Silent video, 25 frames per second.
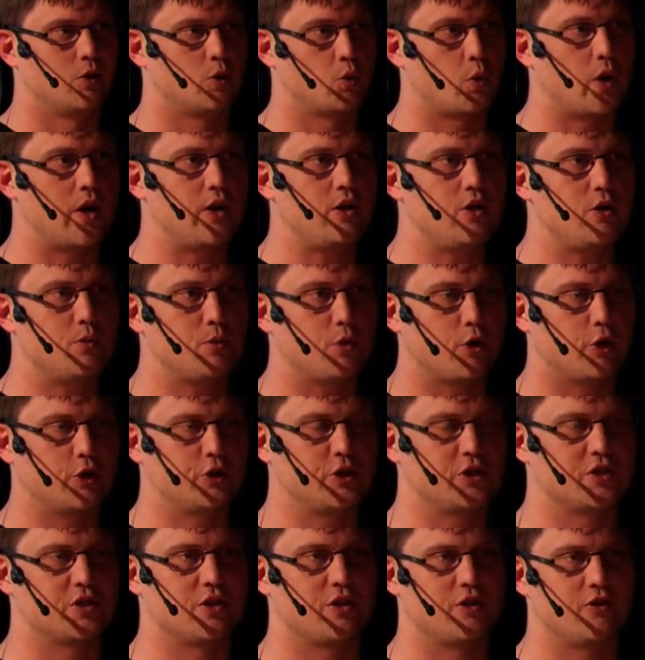when you
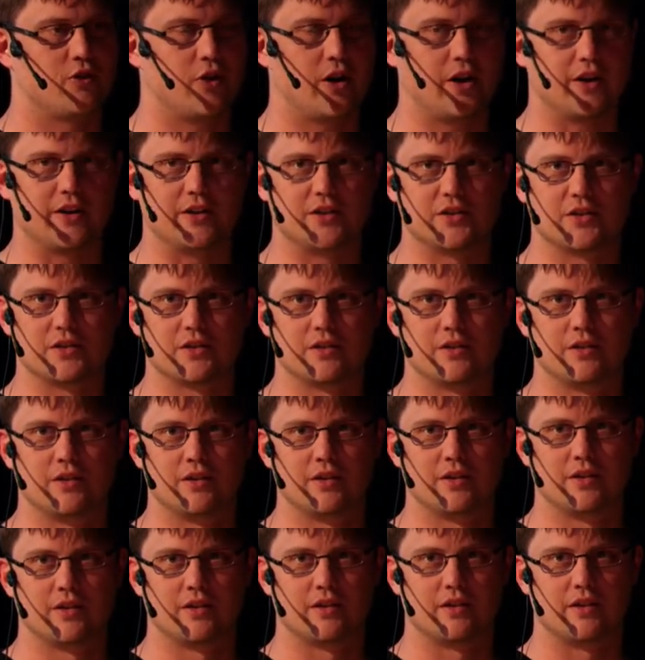purchase the device,
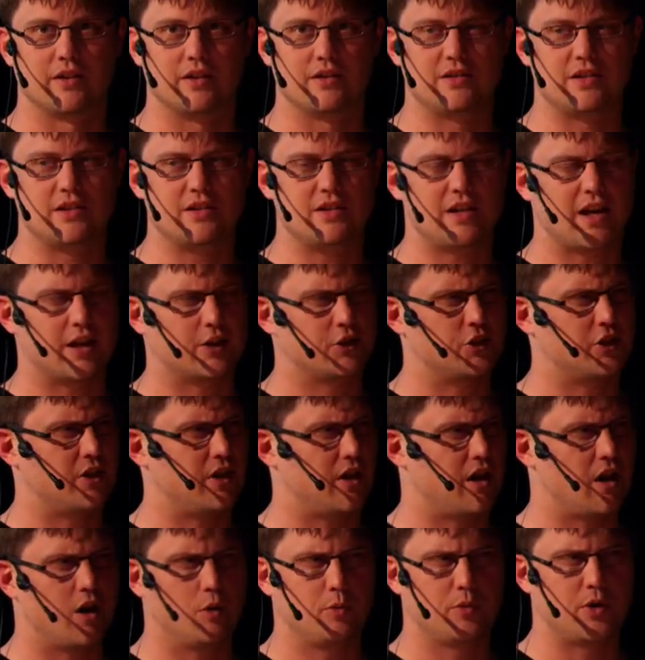it didn't
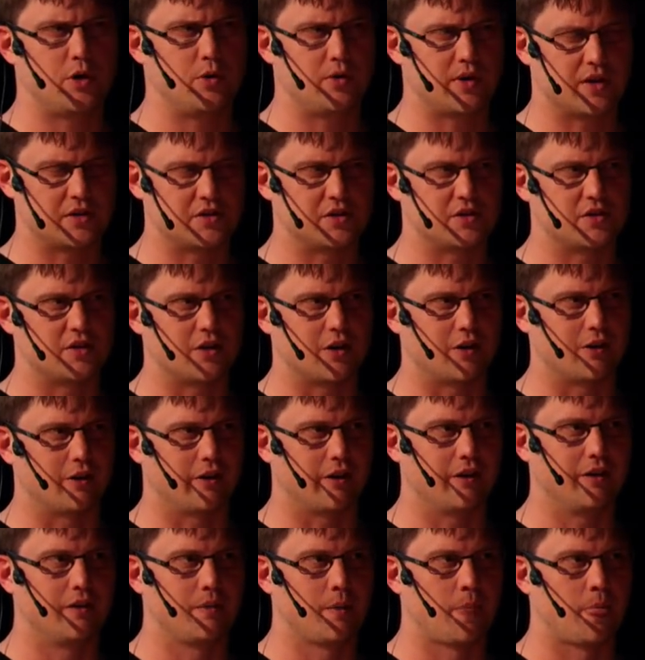actually help you
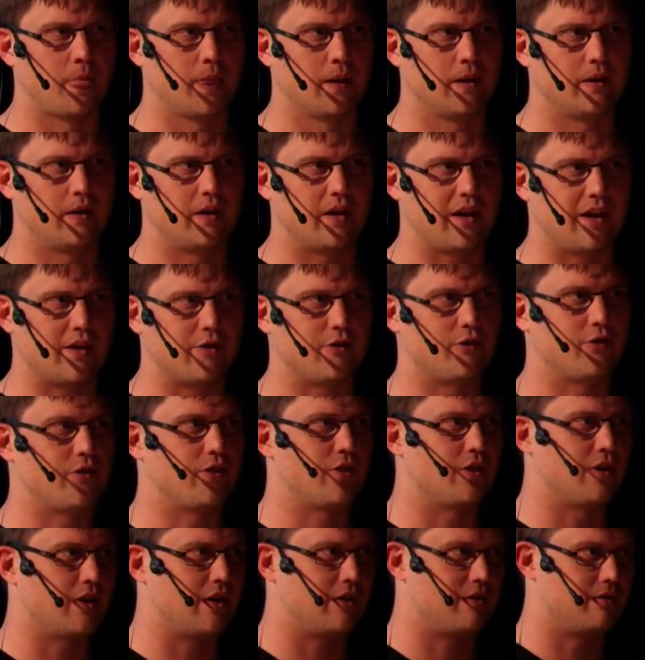necessarily if
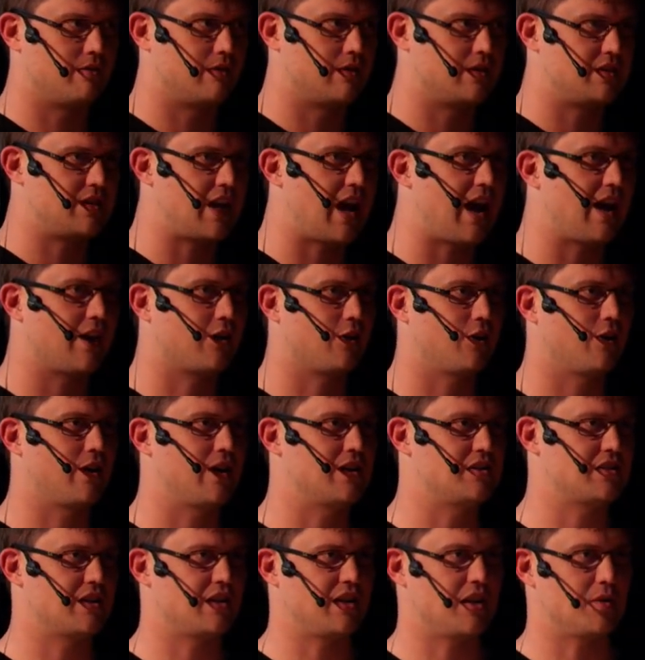the attacker
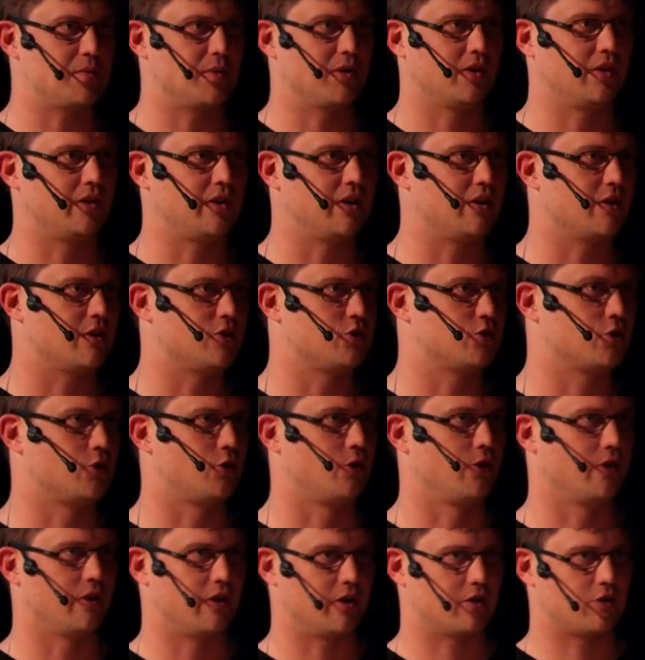has any ability to
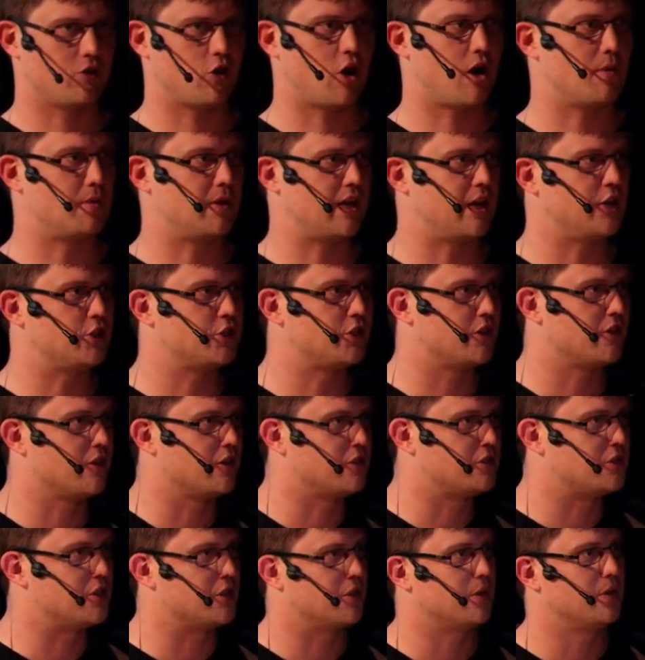control the combination of
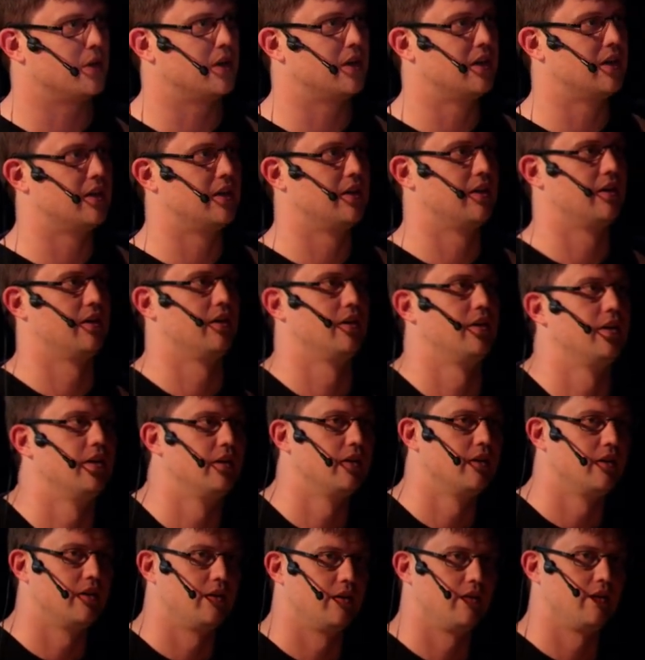the two.
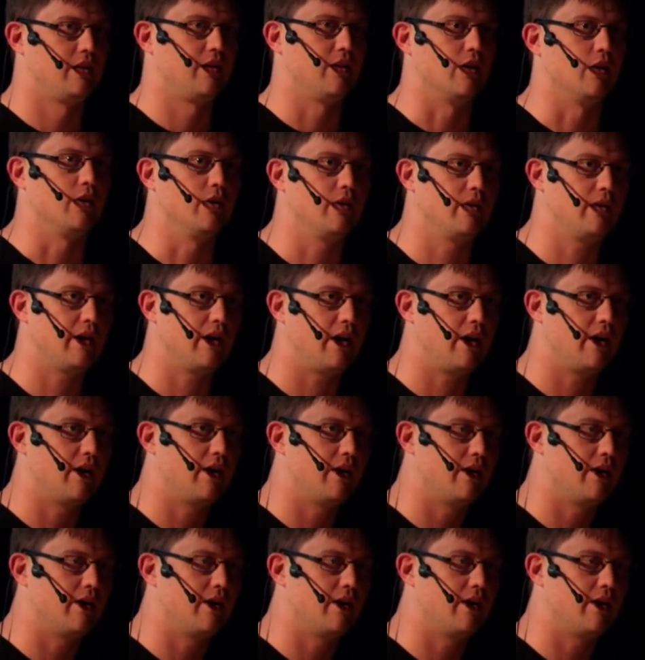You know, and